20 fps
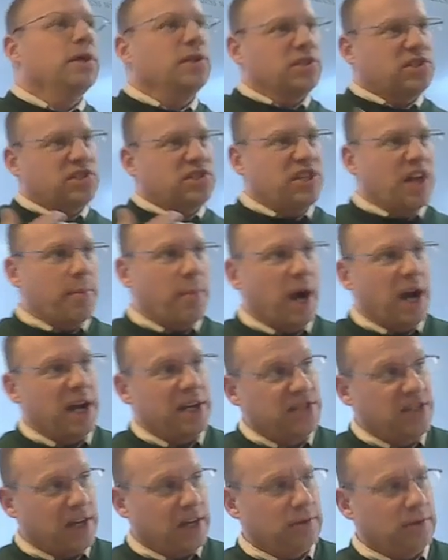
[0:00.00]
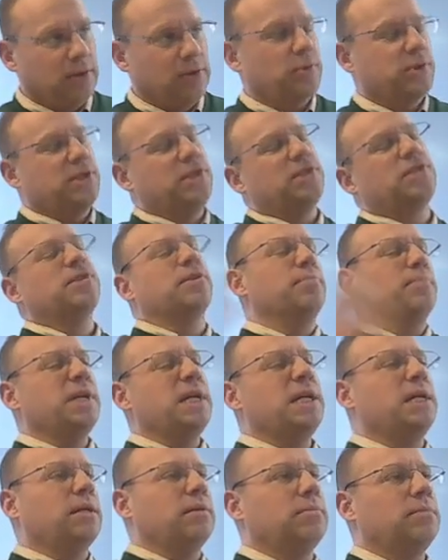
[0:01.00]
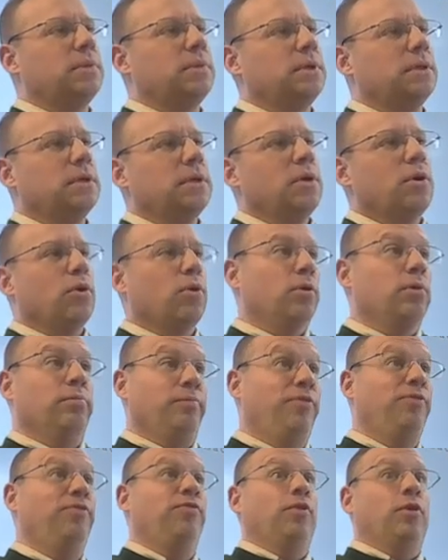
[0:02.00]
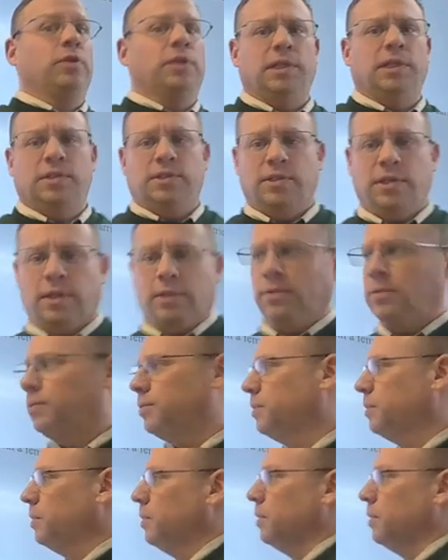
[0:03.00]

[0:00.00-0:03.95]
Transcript: semi-sickled, which is the medium, or fully sickled.